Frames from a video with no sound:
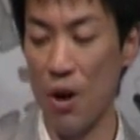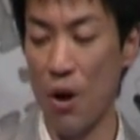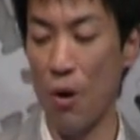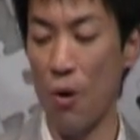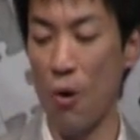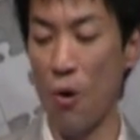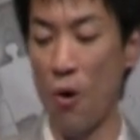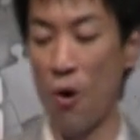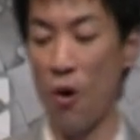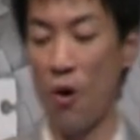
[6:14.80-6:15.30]

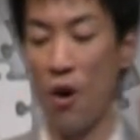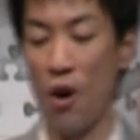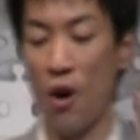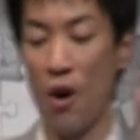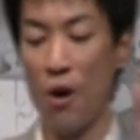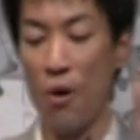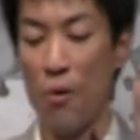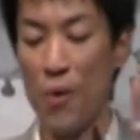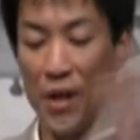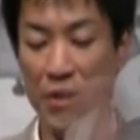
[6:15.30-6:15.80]
or
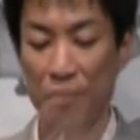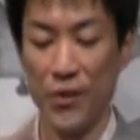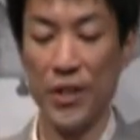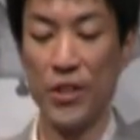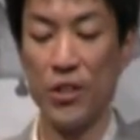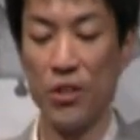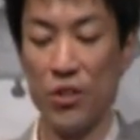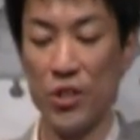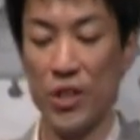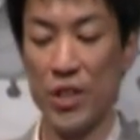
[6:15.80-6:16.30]
when
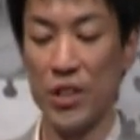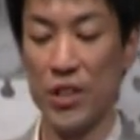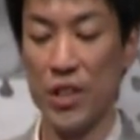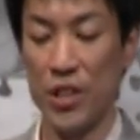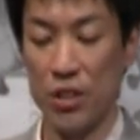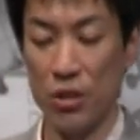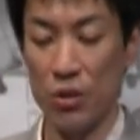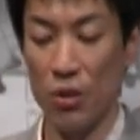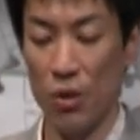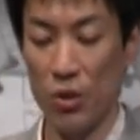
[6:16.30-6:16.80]
reducing
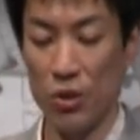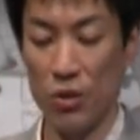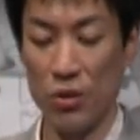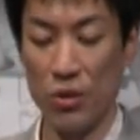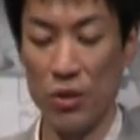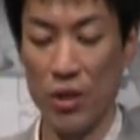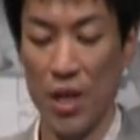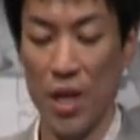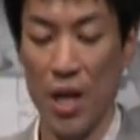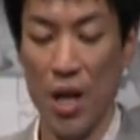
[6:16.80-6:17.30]

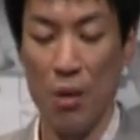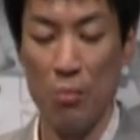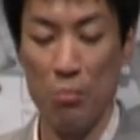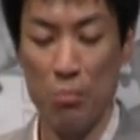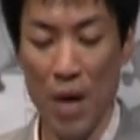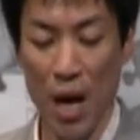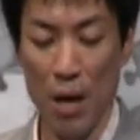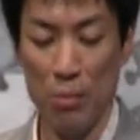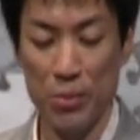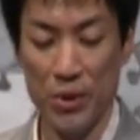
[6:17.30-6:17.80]
distortion,
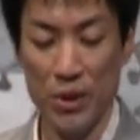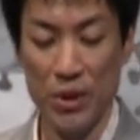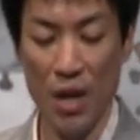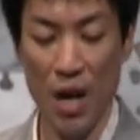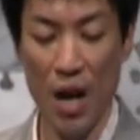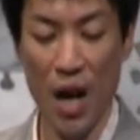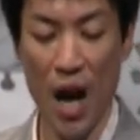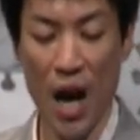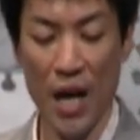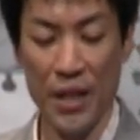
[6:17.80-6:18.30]
maps
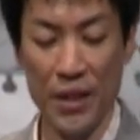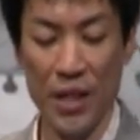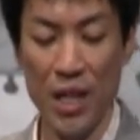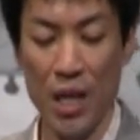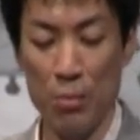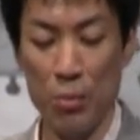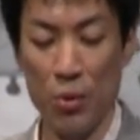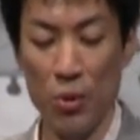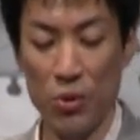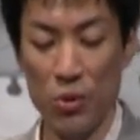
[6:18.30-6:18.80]
are
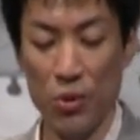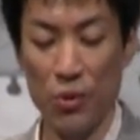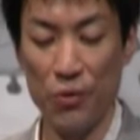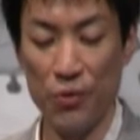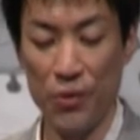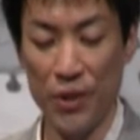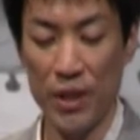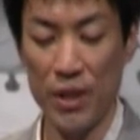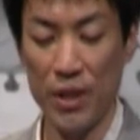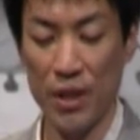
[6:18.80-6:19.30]
unable to
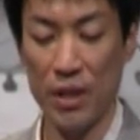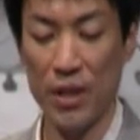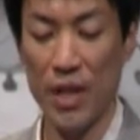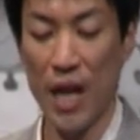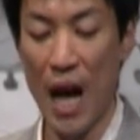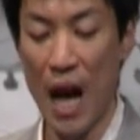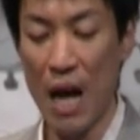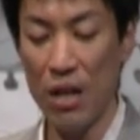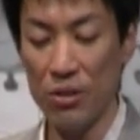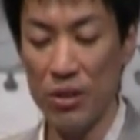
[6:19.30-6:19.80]
fit the
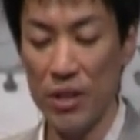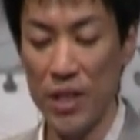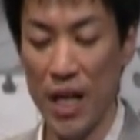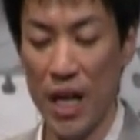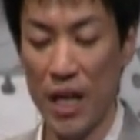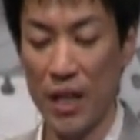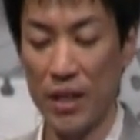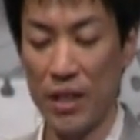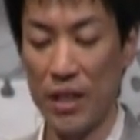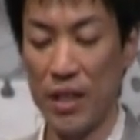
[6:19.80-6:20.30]

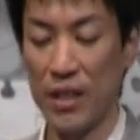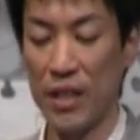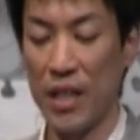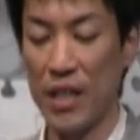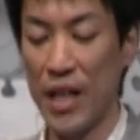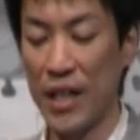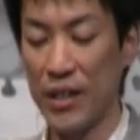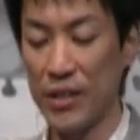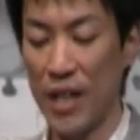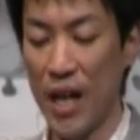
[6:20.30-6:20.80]
outline in a
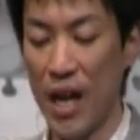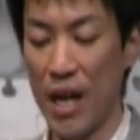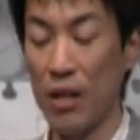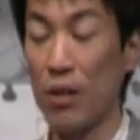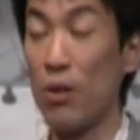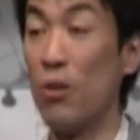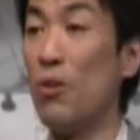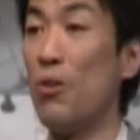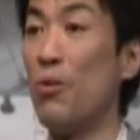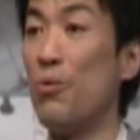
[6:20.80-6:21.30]

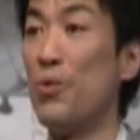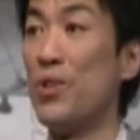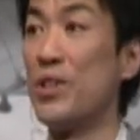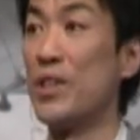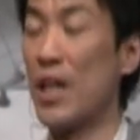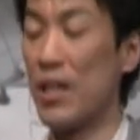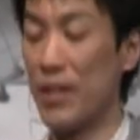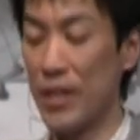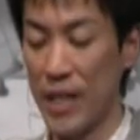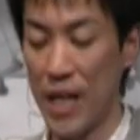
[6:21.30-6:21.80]
rectangle
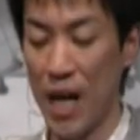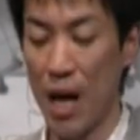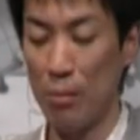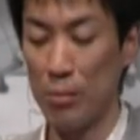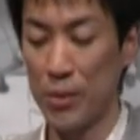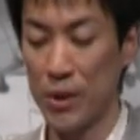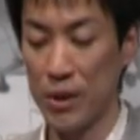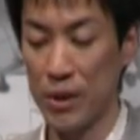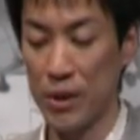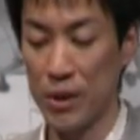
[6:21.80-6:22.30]
without
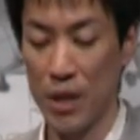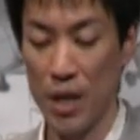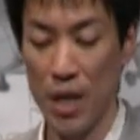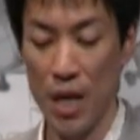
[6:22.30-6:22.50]
gaps.